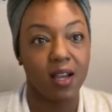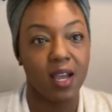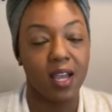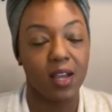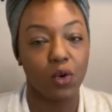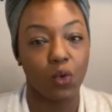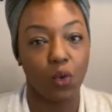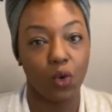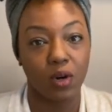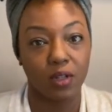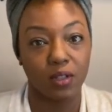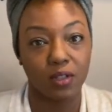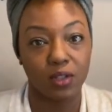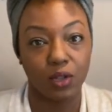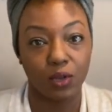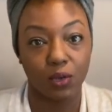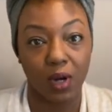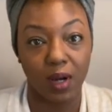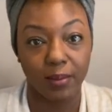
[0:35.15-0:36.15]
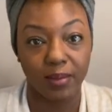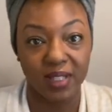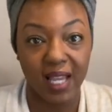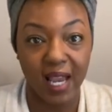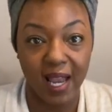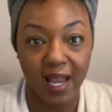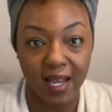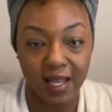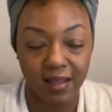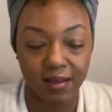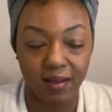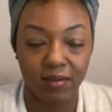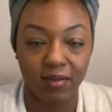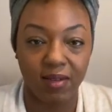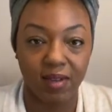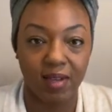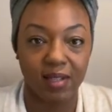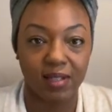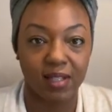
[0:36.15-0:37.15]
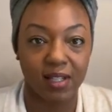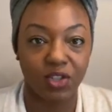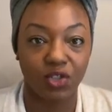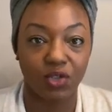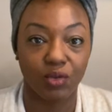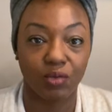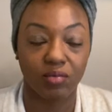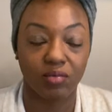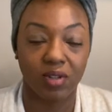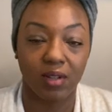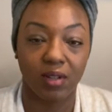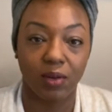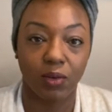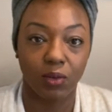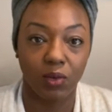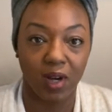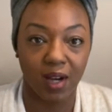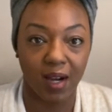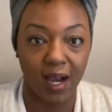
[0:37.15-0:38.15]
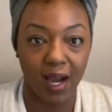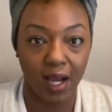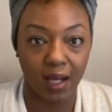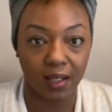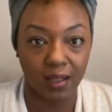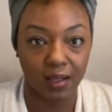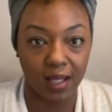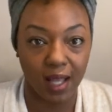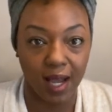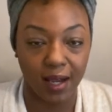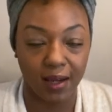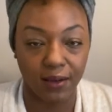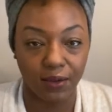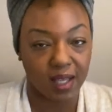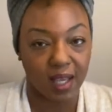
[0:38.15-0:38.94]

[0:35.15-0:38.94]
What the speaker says: in order to obtain the things that you really want out of life.